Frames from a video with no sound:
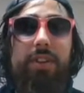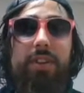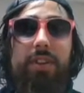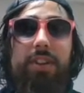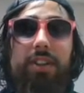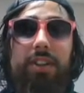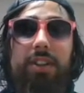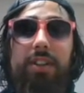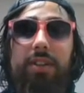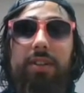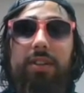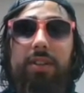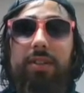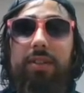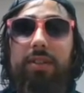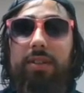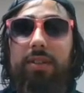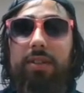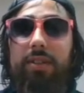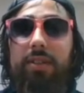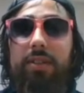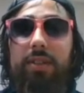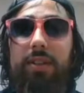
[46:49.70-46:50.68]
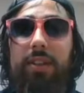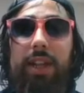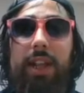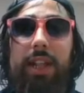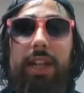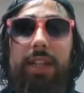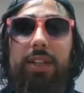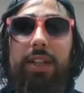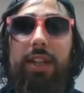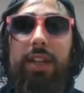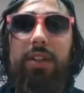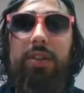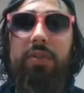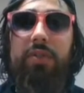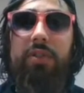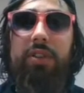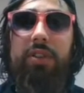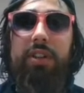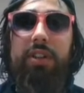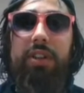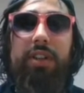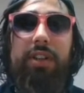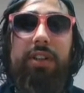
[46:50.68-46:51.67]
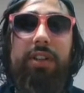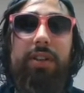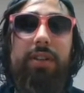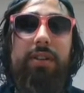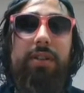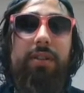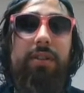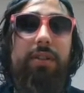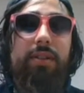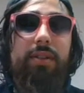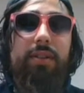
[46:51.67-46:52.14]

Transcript: geez, yeah, that's a really good